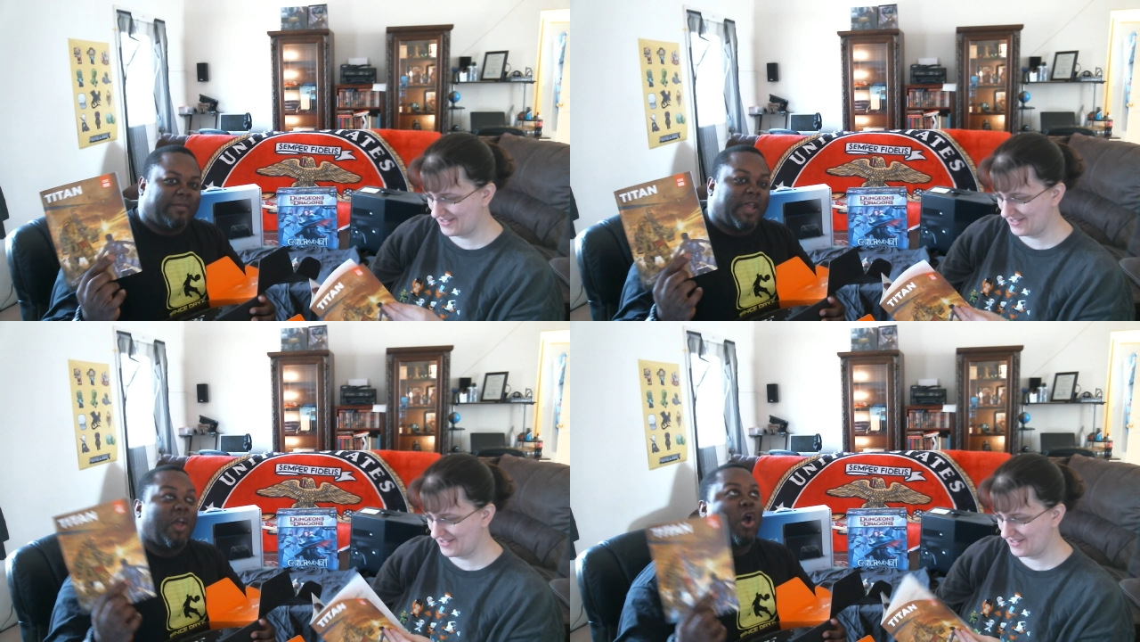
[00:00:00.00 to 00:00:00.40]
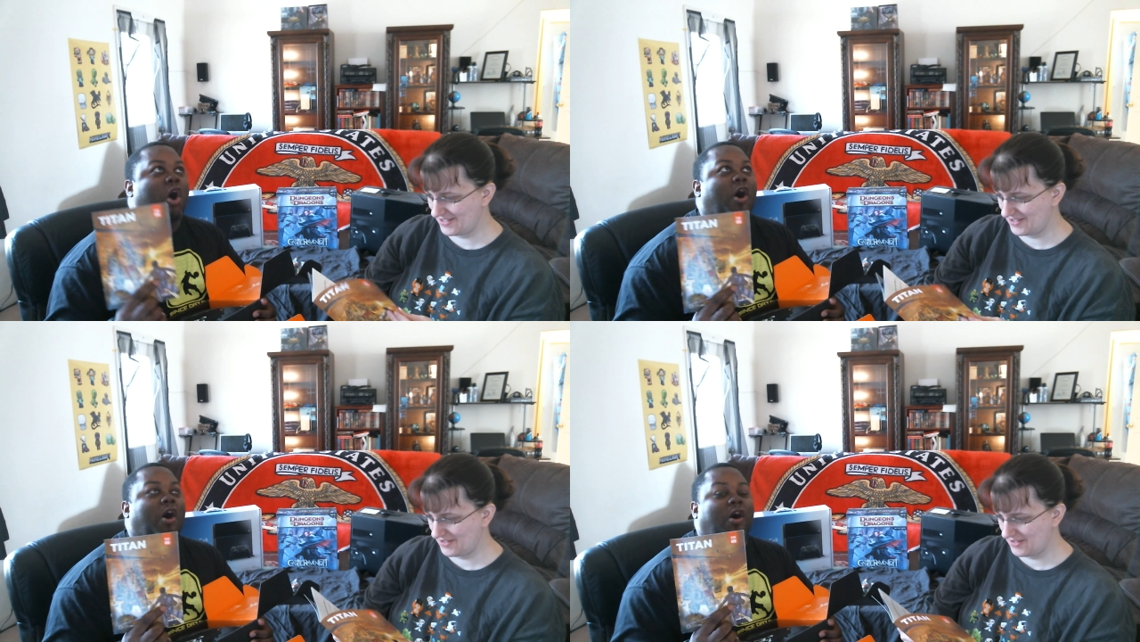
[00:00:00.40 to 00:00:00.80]
Speaker 1: anime
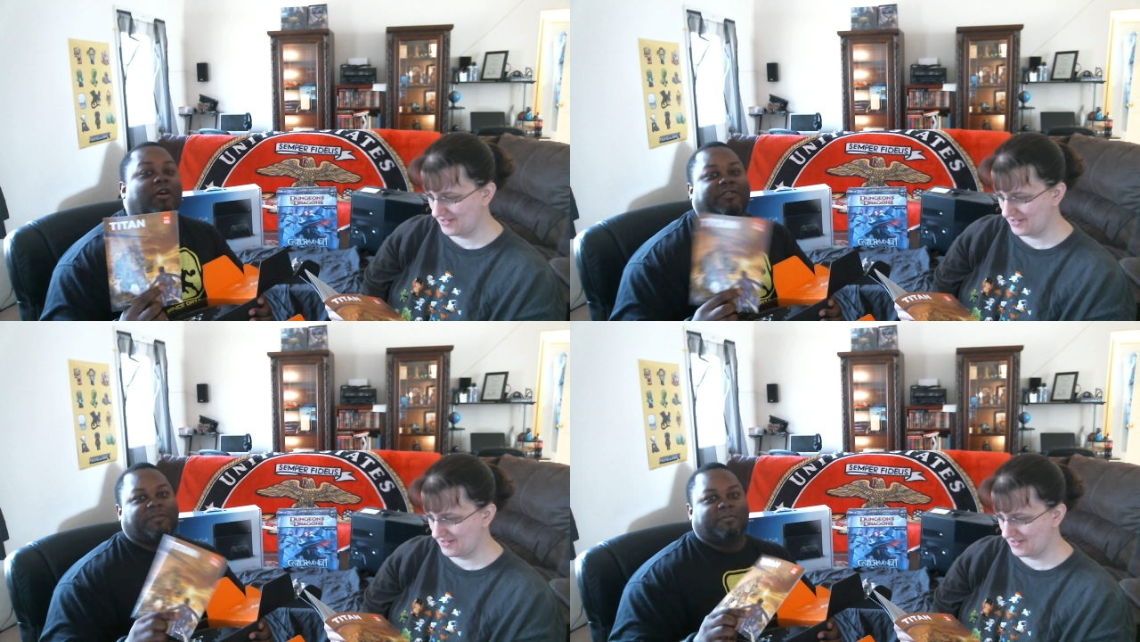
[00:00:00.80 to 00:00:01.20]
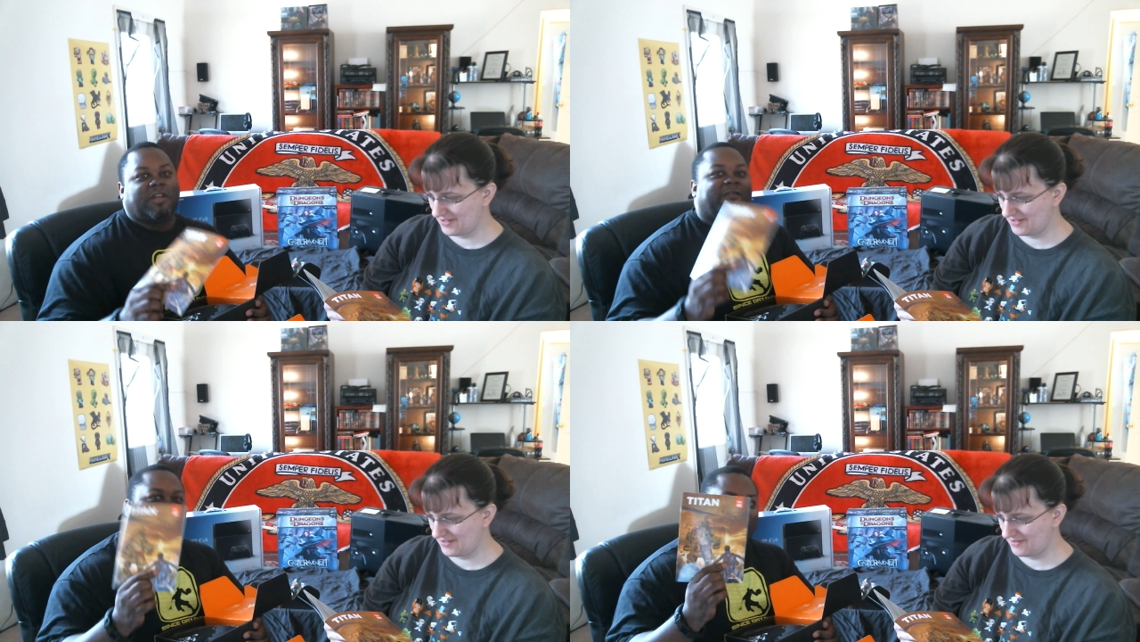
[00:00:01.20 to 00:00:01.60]
awesome,
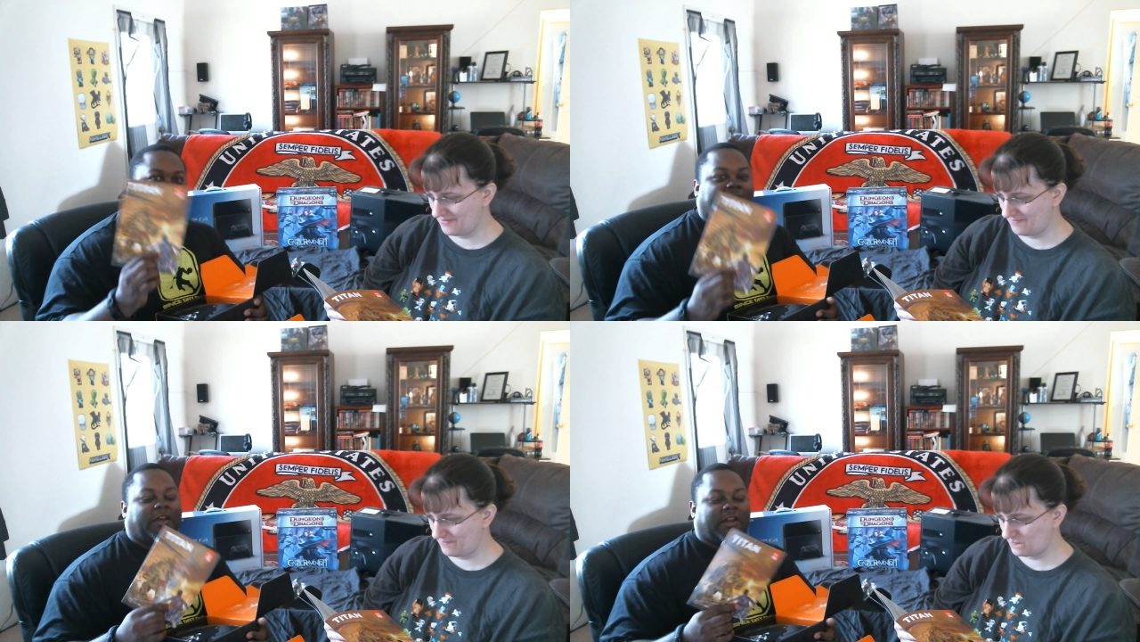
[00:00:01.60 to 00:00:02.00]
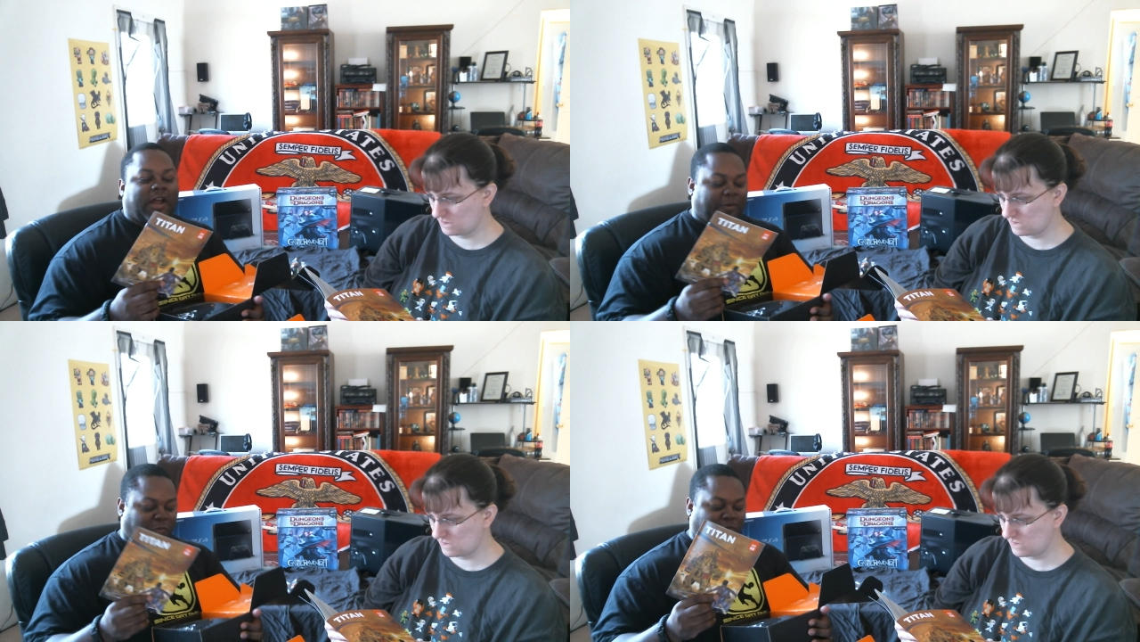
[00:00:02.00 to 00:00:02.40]
very good.
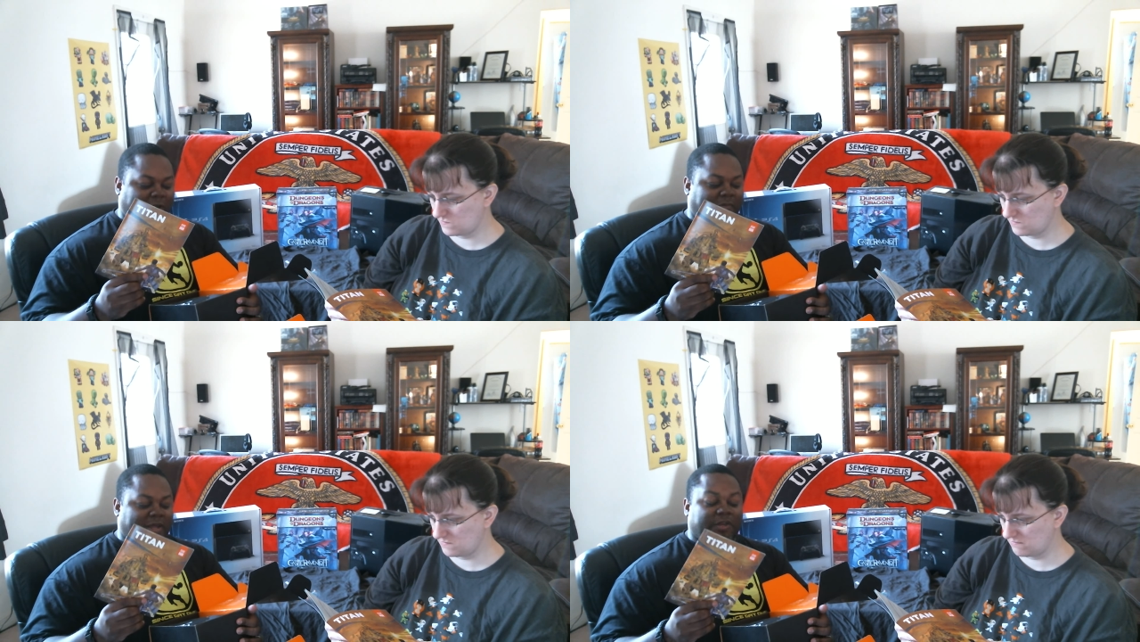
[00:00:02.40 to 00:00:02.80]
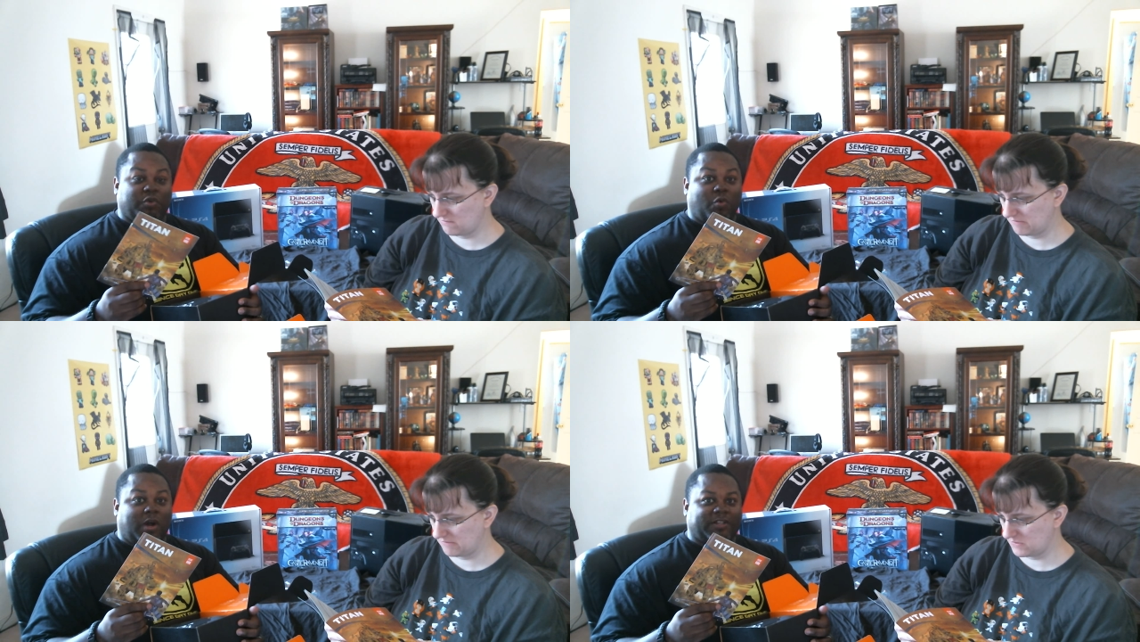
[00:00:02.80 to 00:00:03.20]
I recommend
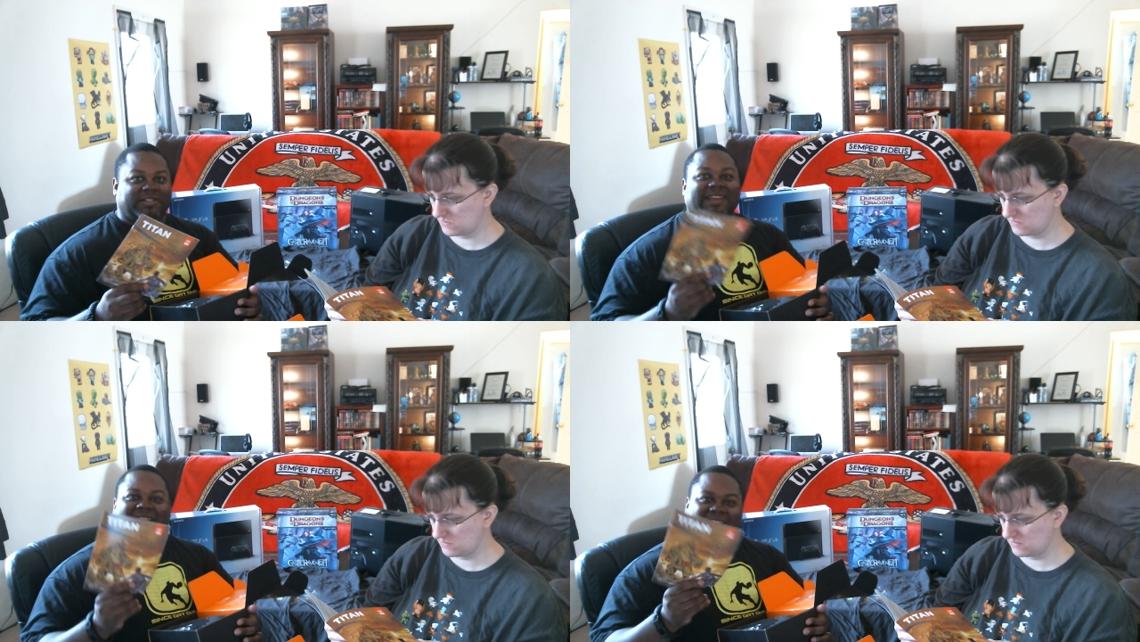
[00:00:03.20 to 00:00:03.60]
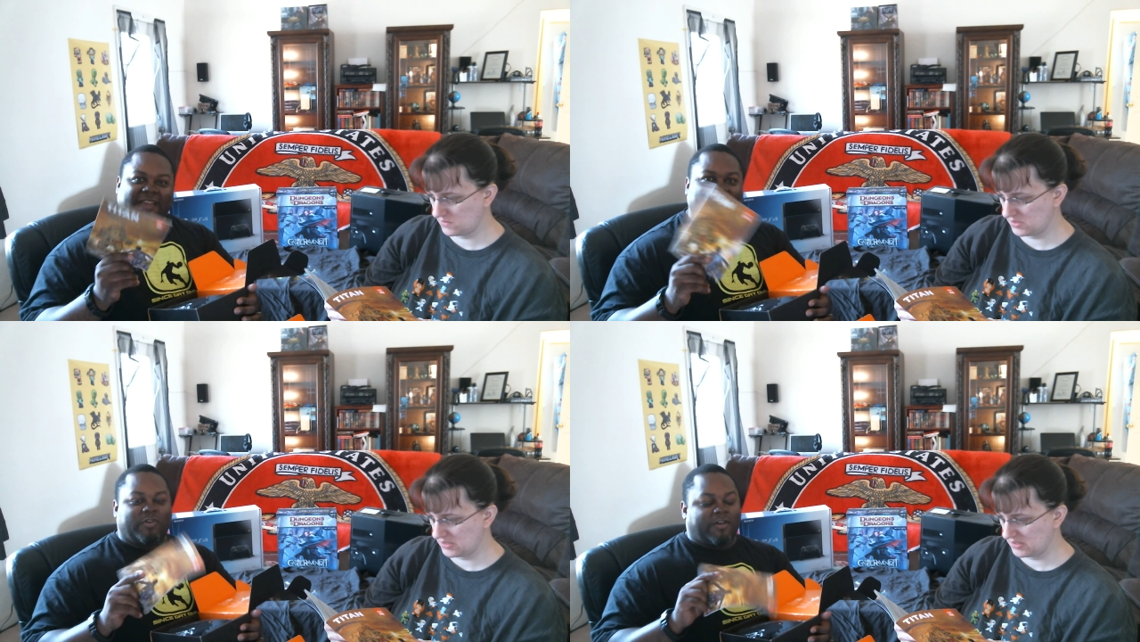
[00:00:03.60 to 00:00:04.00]
you watch it
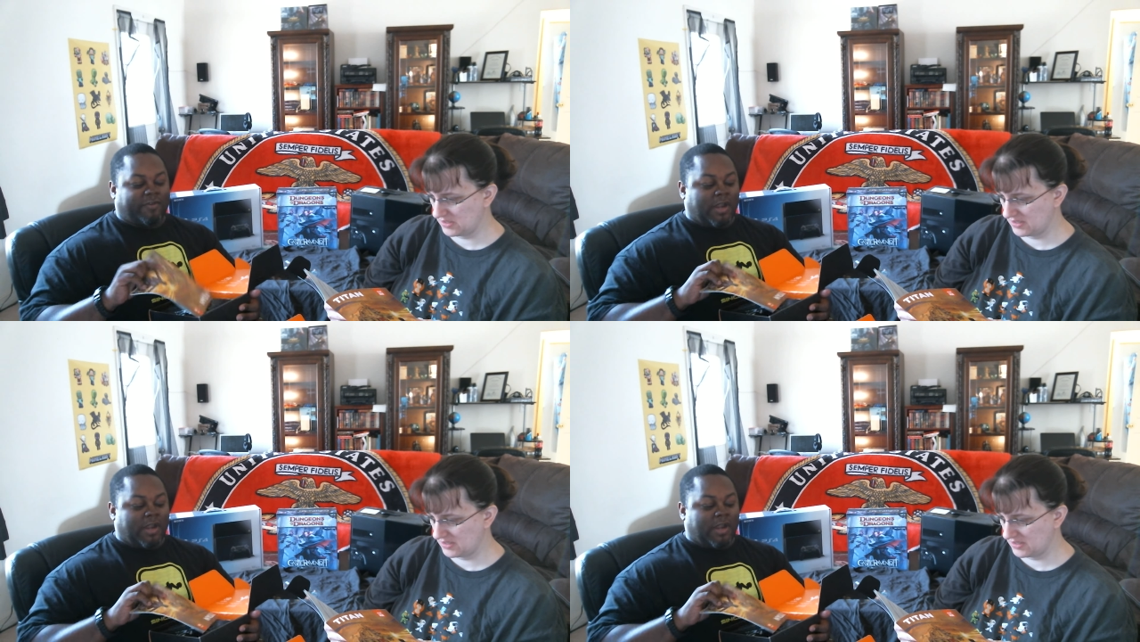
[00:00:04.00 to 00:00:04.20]
if you have